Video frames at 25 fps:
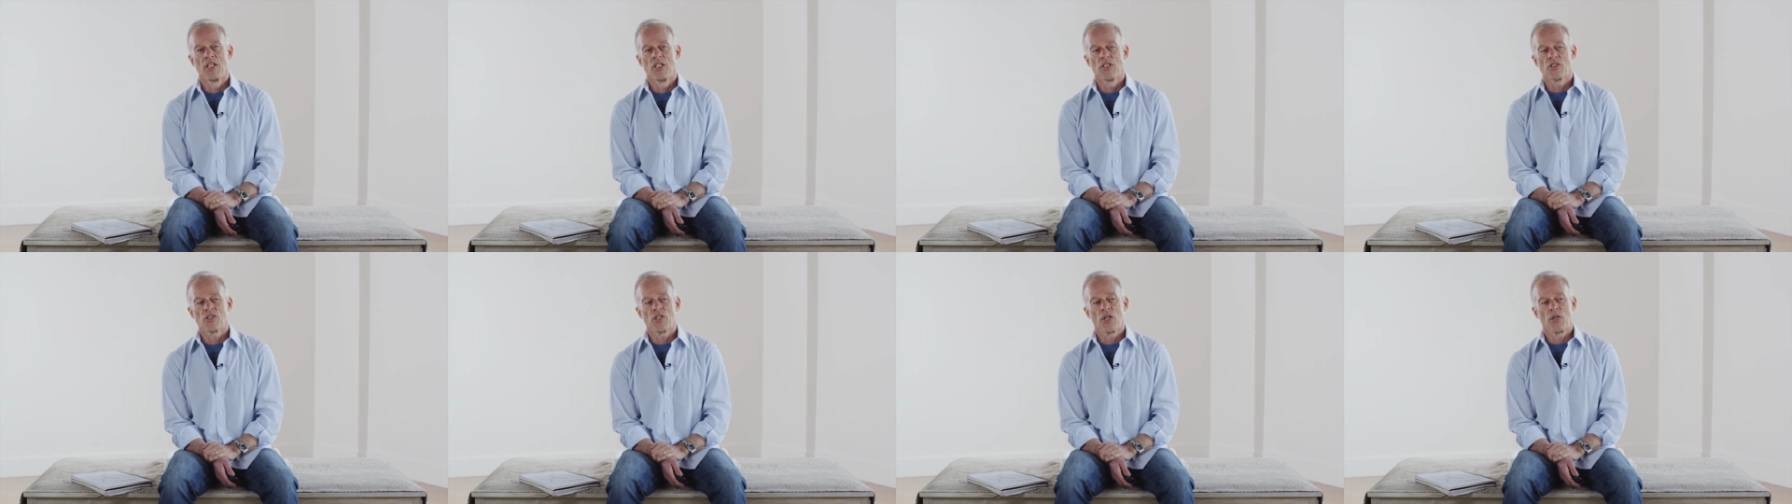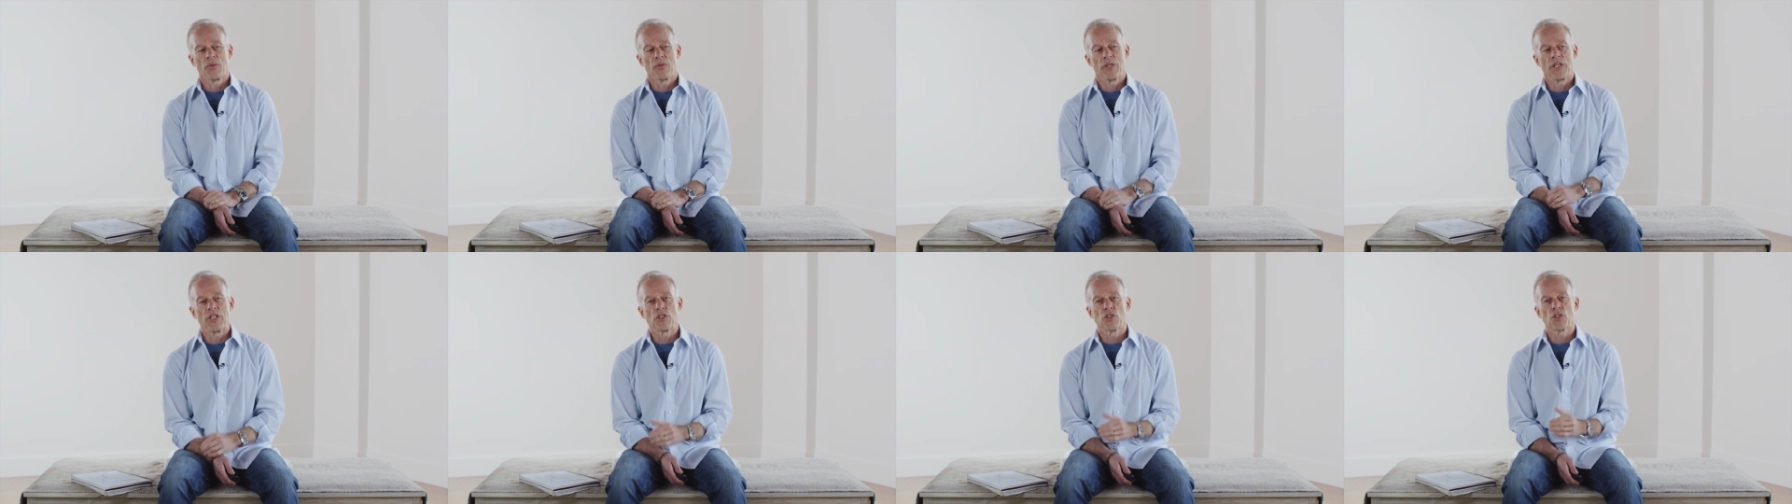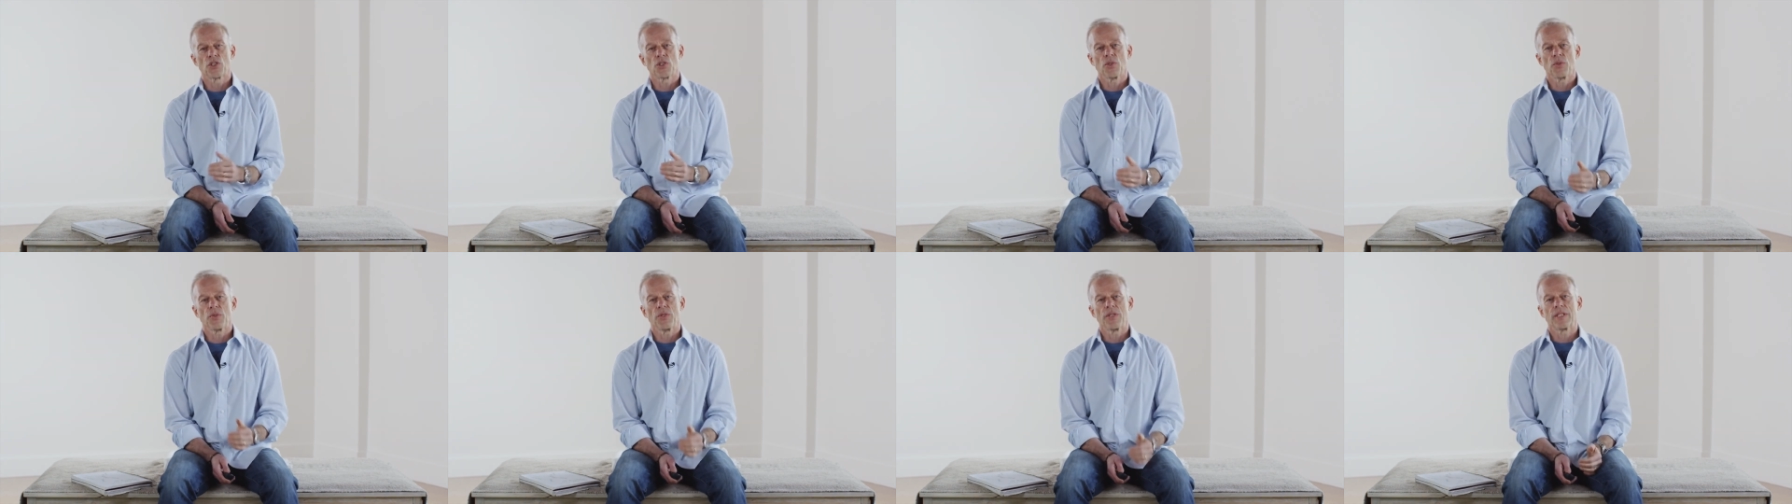So in
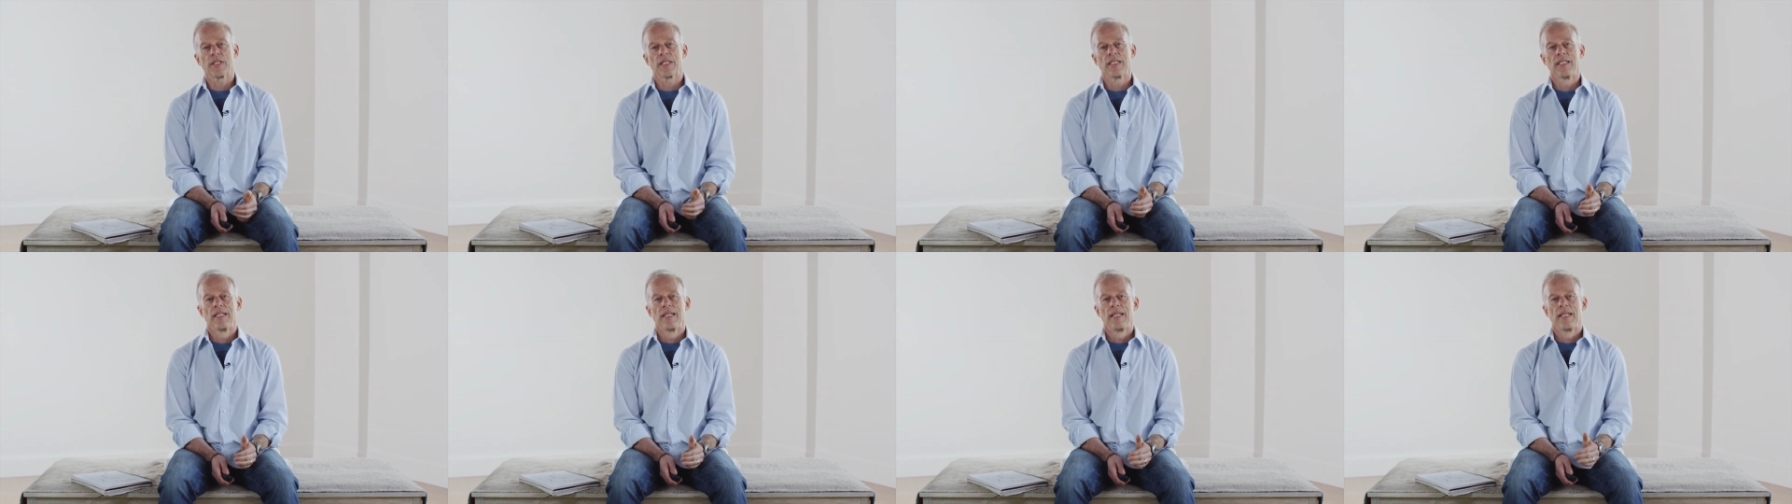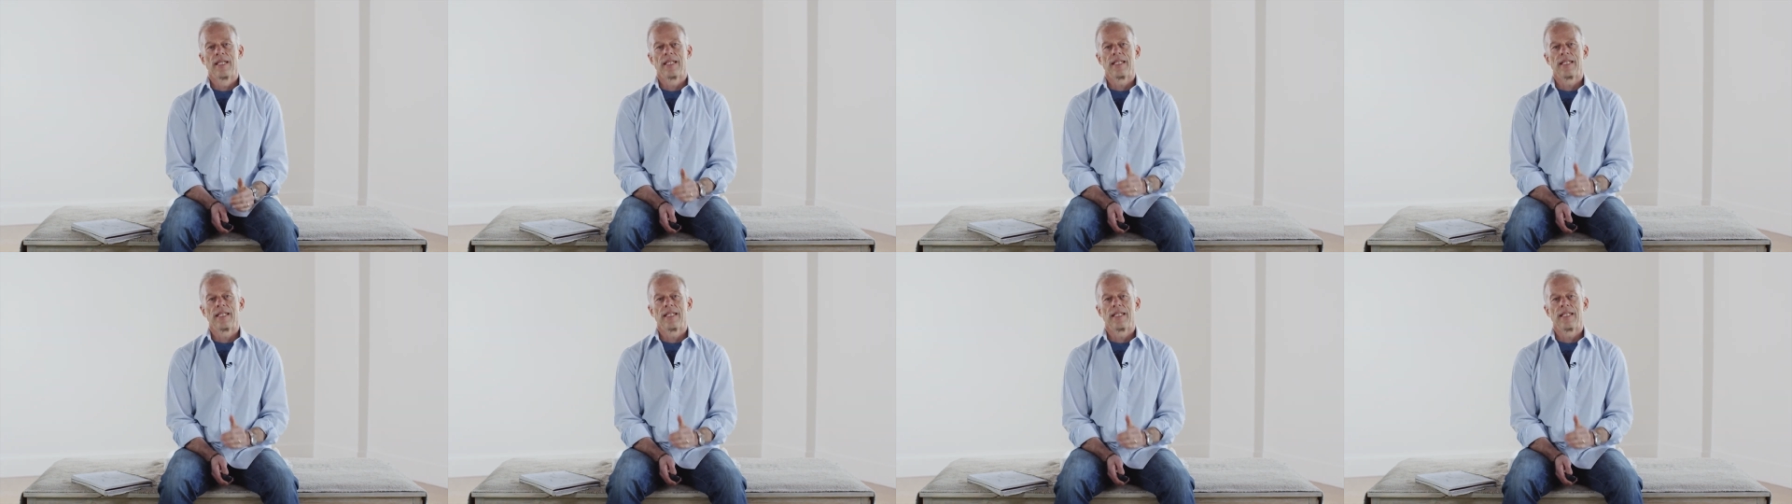short,